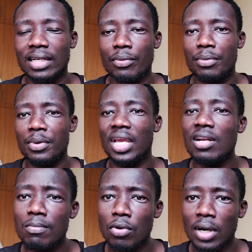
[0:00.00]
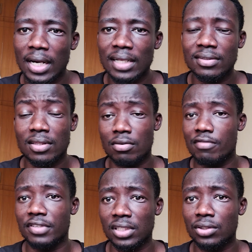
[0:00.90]
And when we get more allies in the
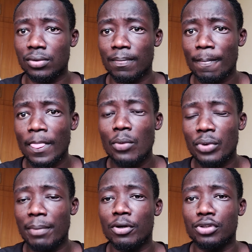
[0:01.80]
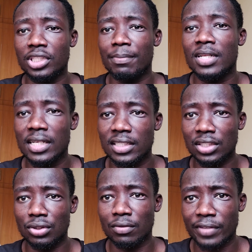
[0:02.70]
conversation, we're able to shape the
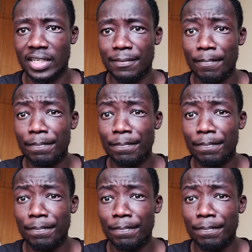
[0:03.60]
direction of that.